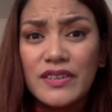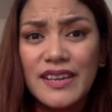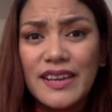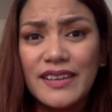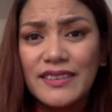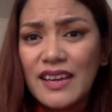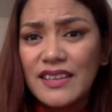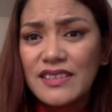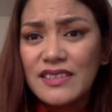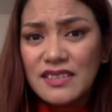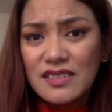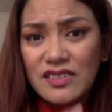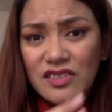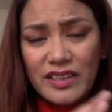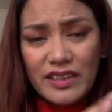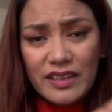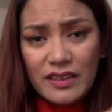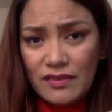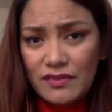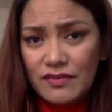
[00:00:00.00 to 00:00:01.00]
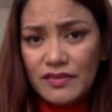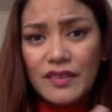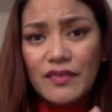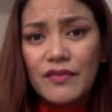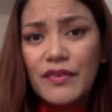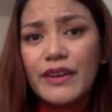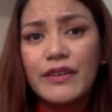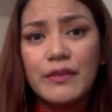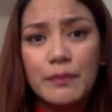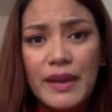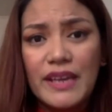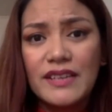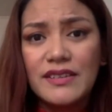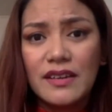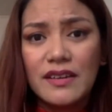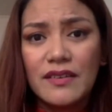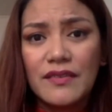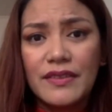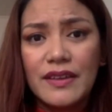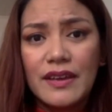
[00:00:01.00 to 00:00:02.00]
And that's like the very
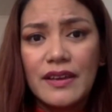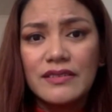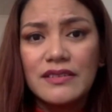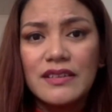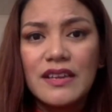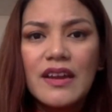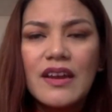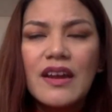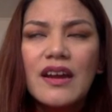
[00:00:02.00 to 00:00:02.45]
basic of things.